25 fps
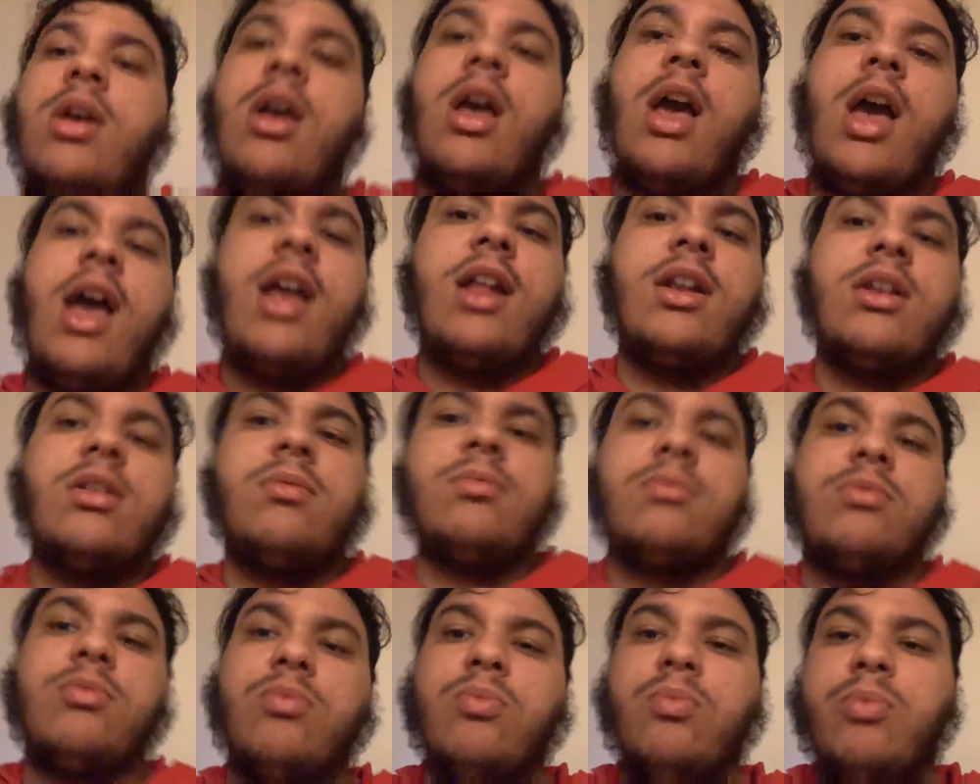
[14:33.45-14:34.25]

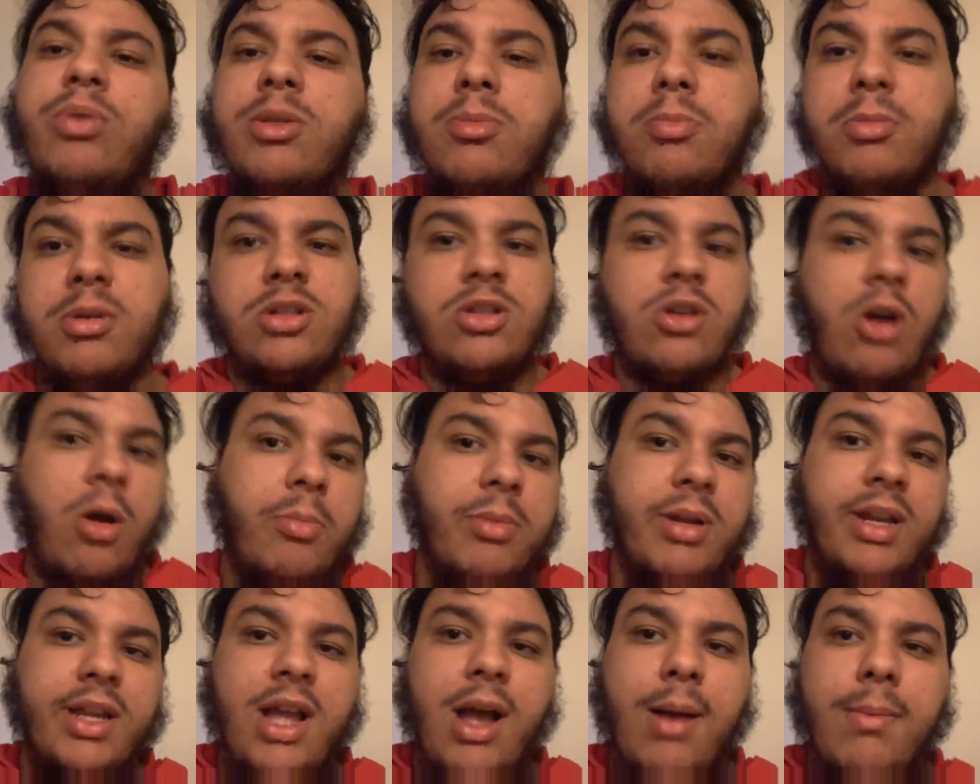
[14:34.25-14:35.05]
And with
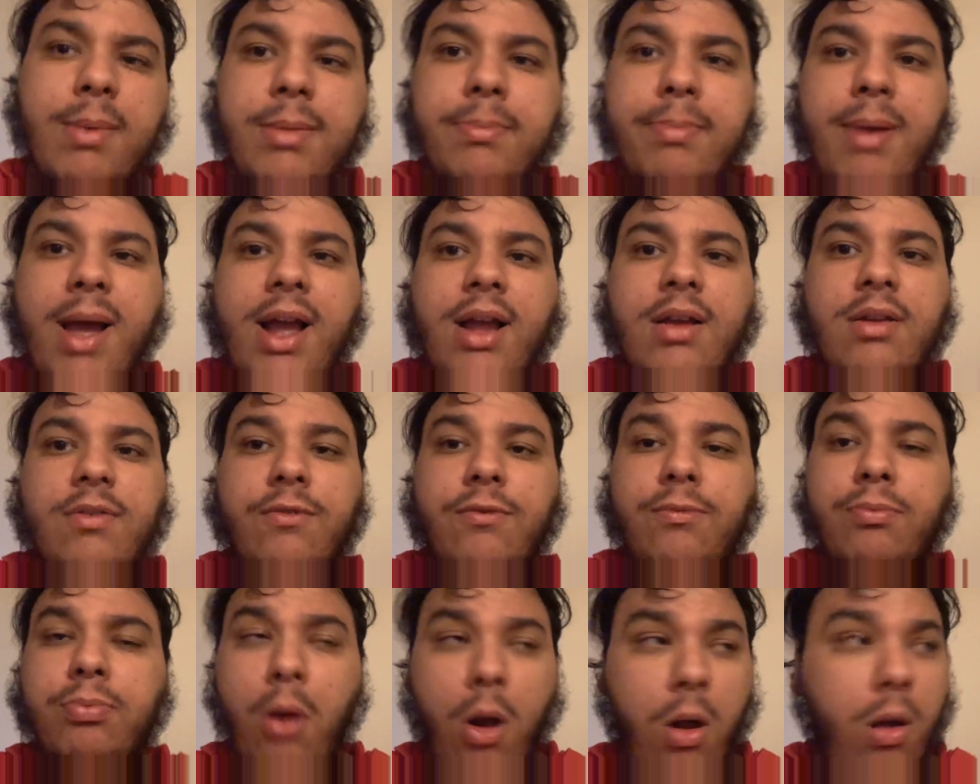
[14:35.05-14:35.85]
McTominay coming back,
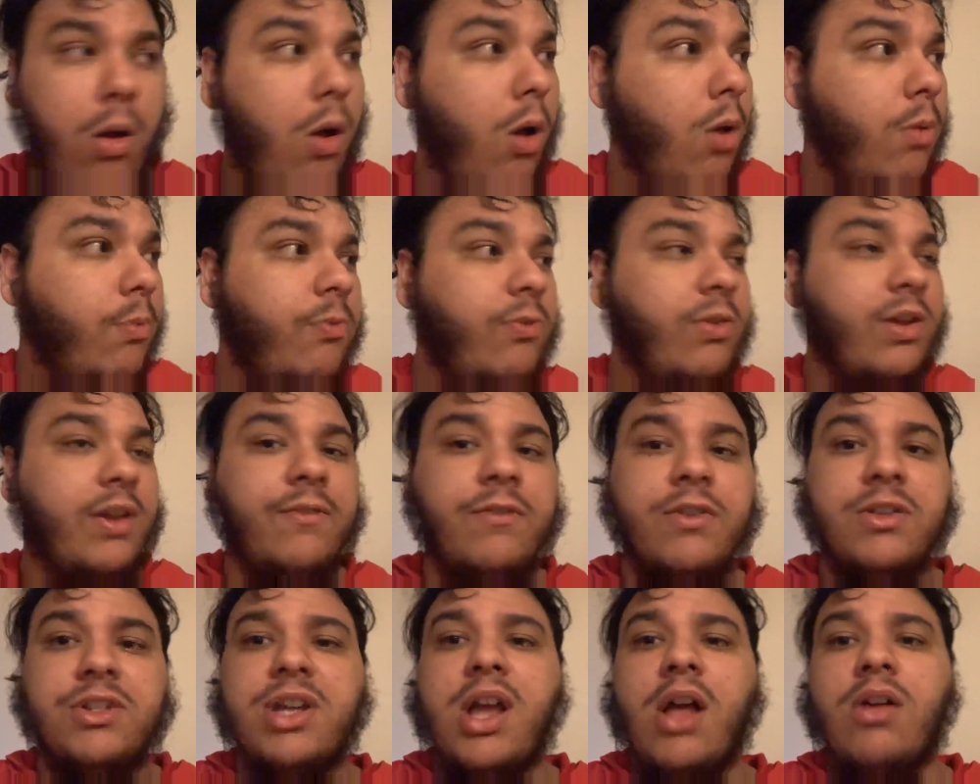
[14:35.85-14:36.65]
hopefully
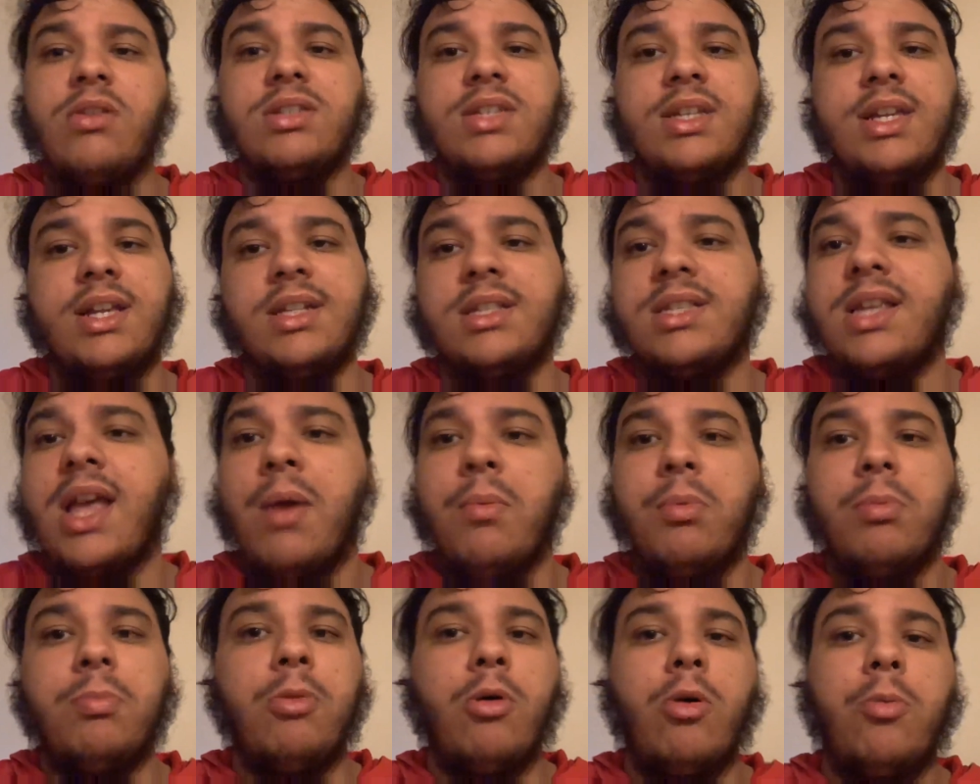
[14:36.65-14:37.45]
for Chelsea, and same
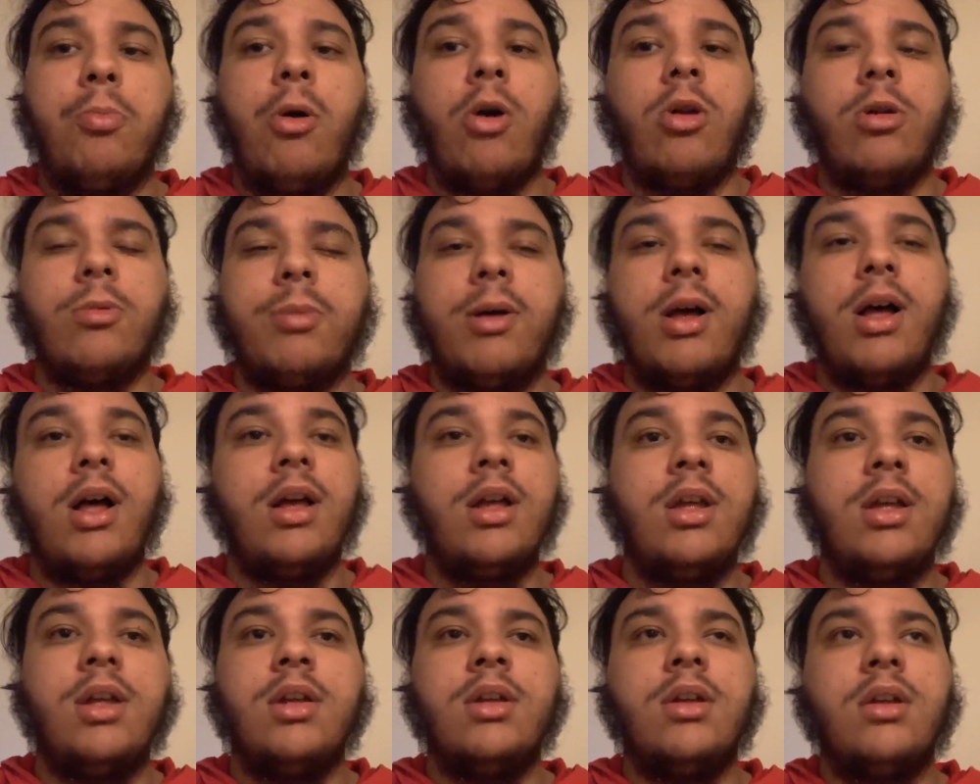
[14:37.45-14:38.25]
with Paul Pogba,
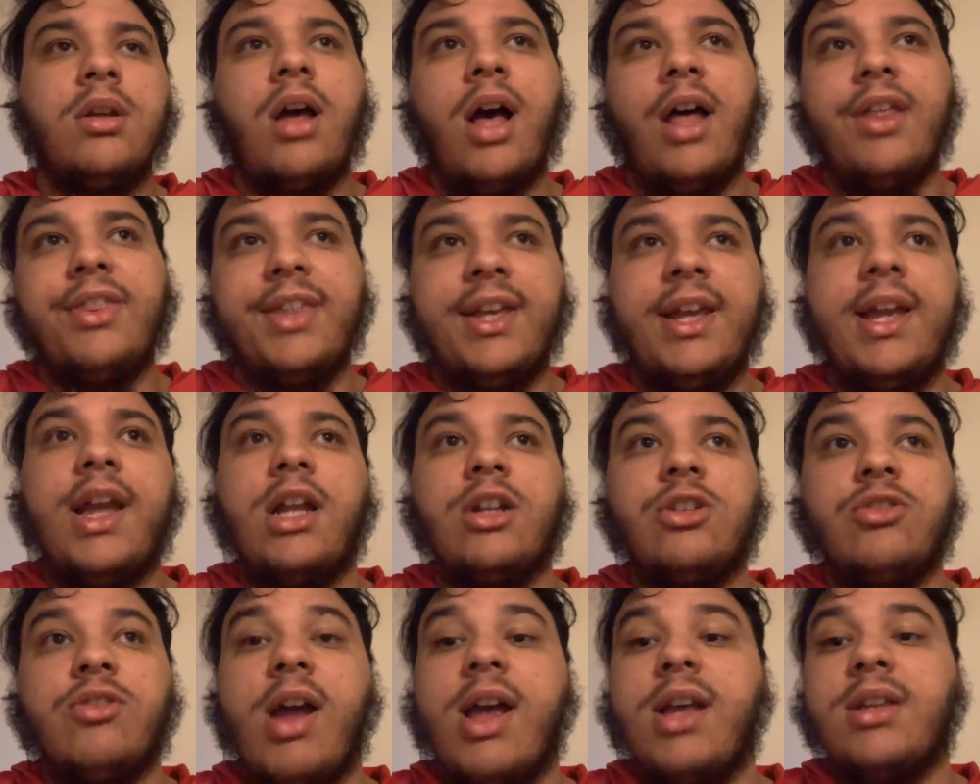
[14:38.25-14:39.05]
I think
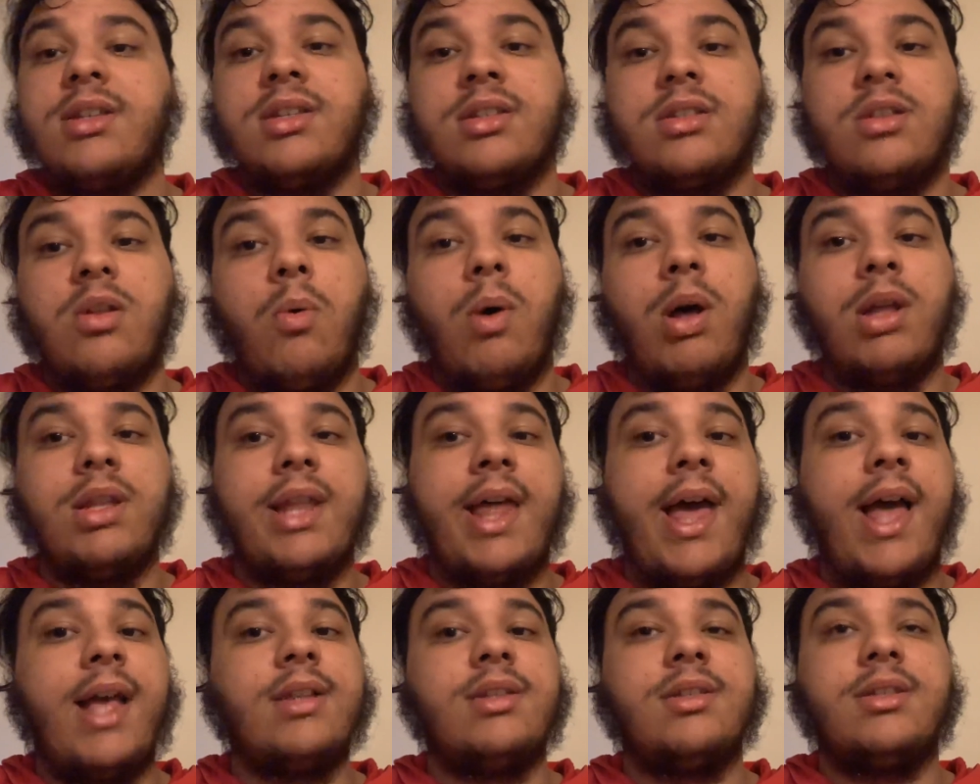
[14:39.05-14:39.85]
Andreas is the one
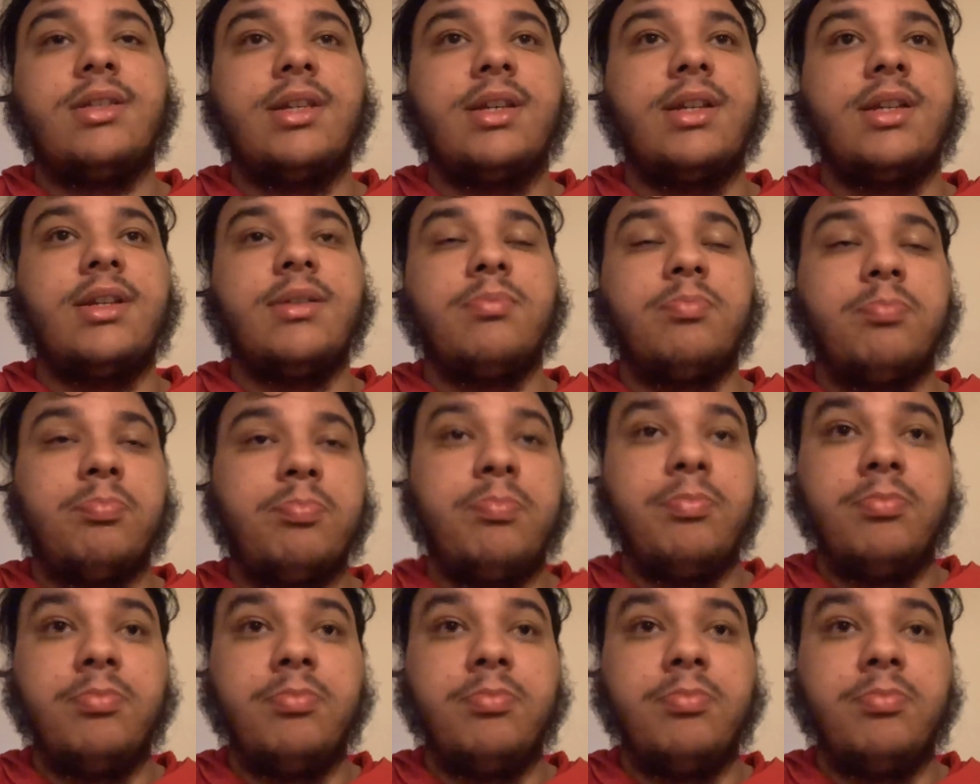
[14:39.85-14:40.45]
that has to